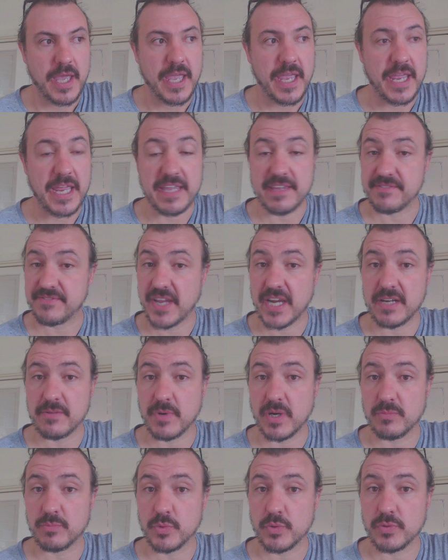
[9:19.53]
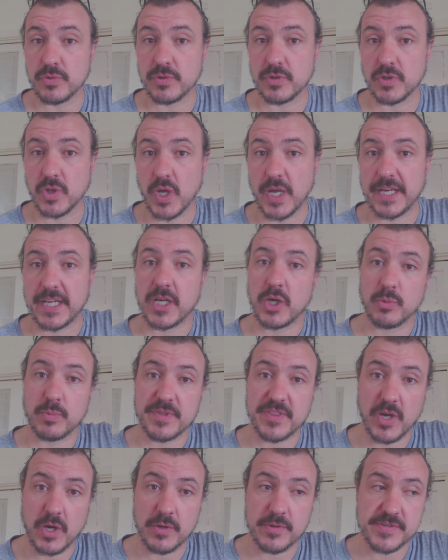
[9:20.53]
If anyone would like help
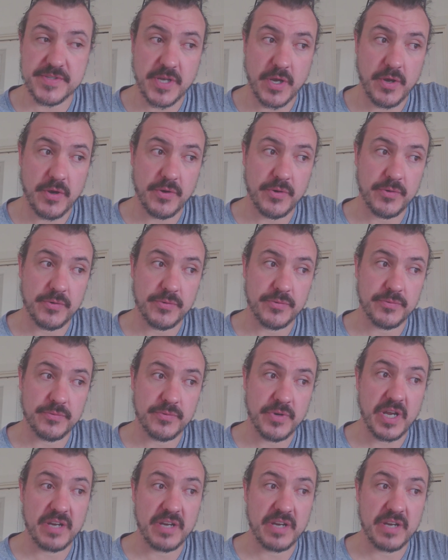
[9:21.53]
with ozone,